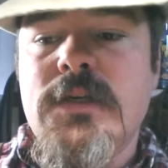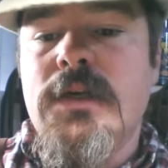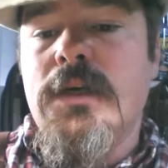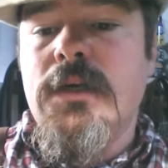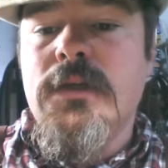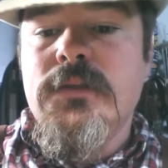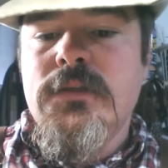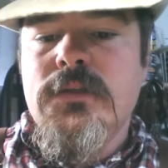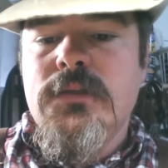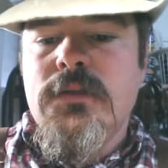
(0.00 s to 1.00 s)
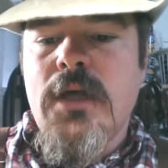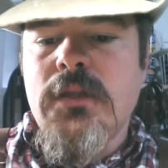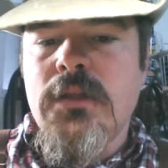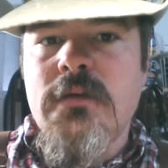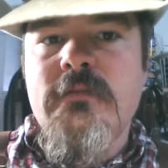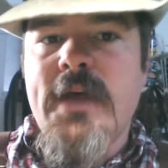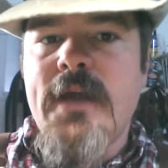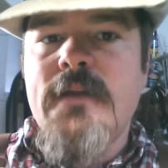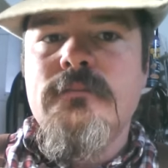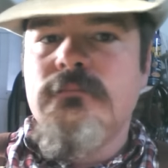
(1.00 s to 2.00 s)
I love
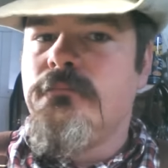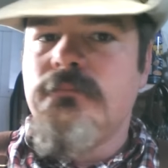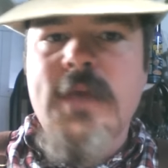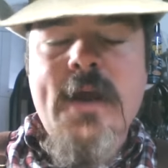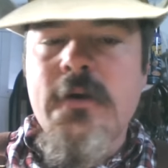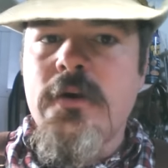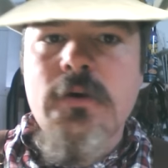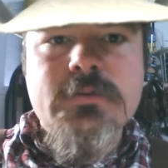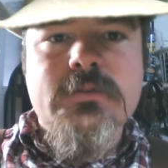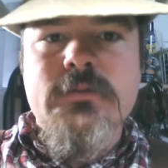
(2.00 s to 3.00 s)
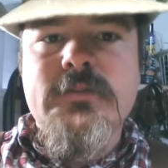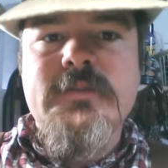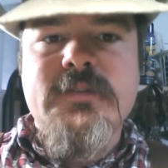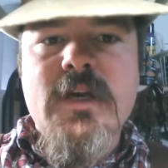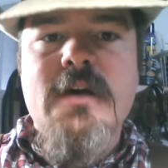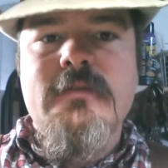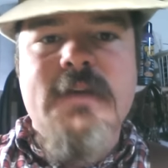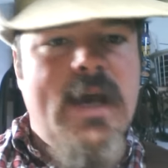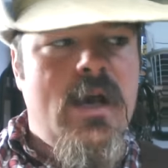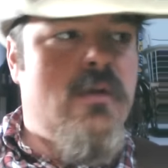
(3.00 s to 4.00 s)
that agricultural stuff,
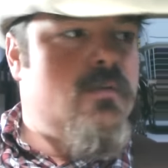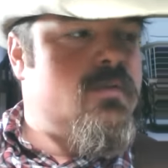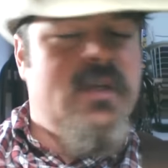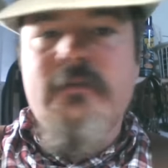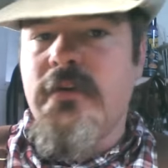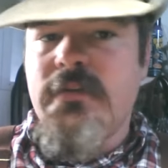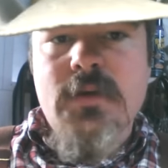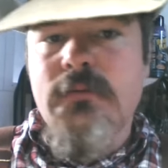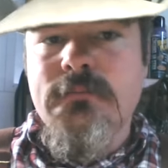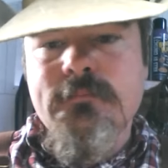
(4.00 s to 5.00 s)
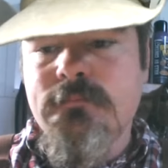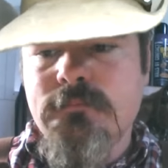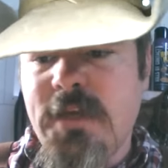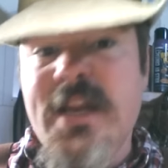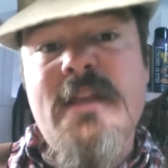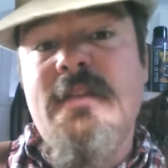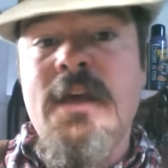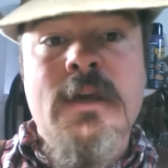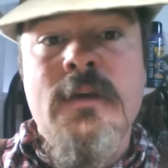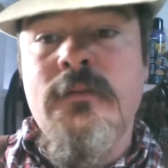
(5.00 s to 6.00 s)
cows, everything,
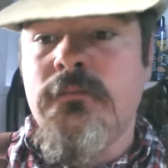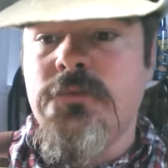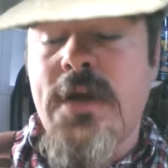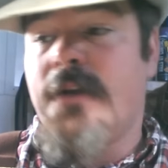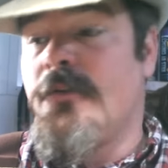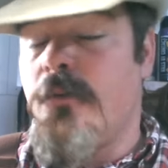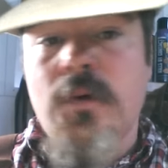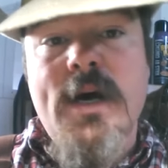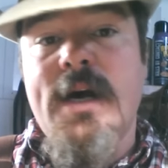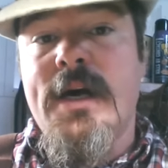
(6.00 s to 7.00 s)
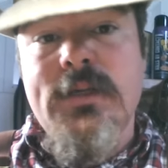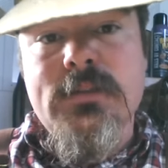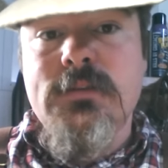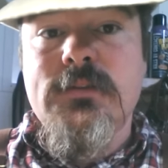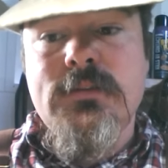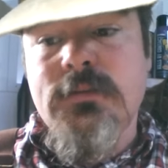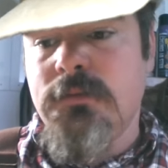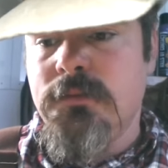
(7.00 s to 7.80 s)
anything tractor wise.